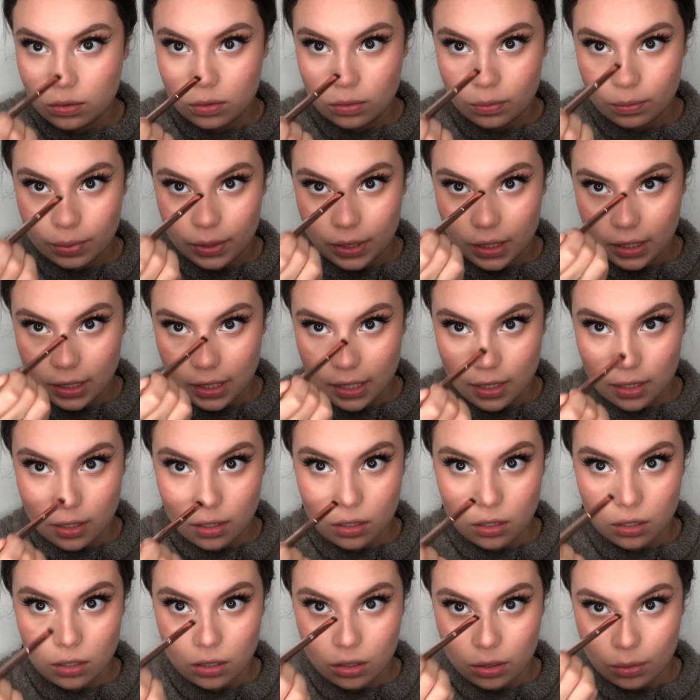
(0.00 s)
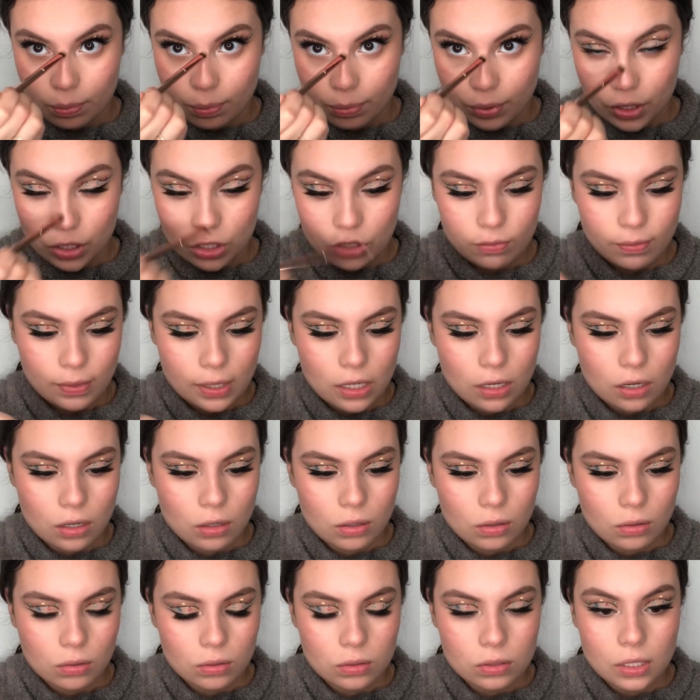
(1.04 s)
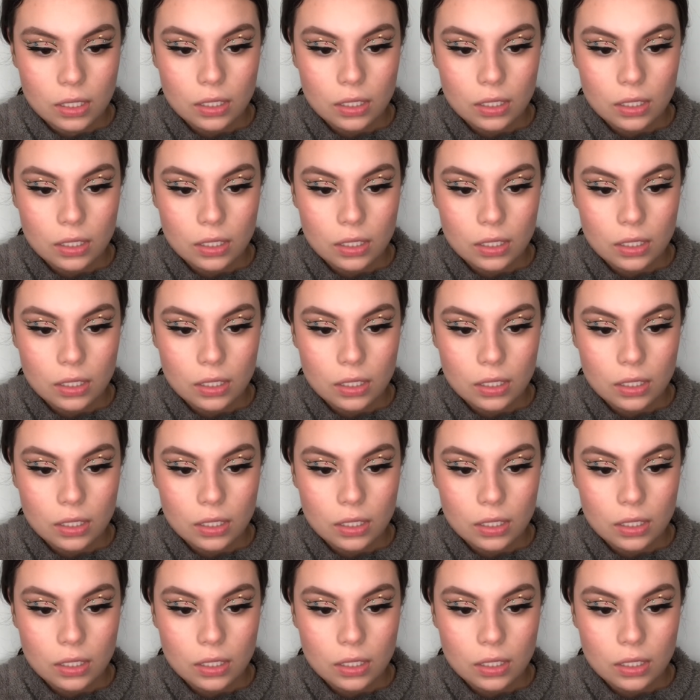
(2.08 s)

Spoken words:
putting that on the bridge of my nose,